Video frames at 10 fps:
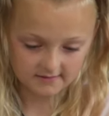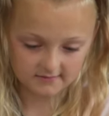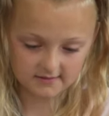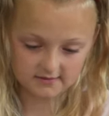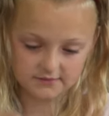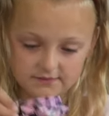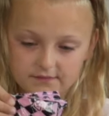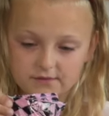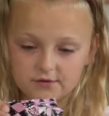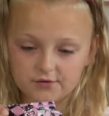We've got
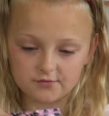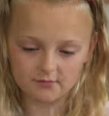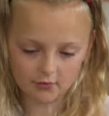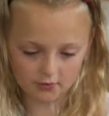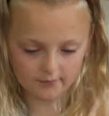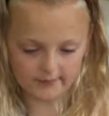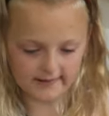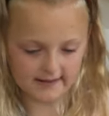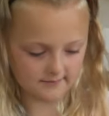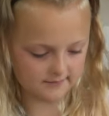two more
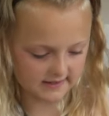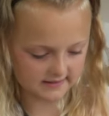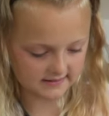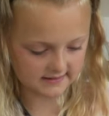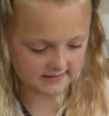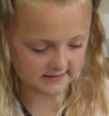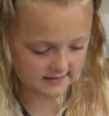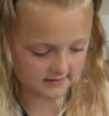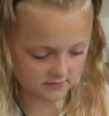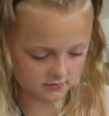blind bags
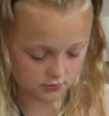here.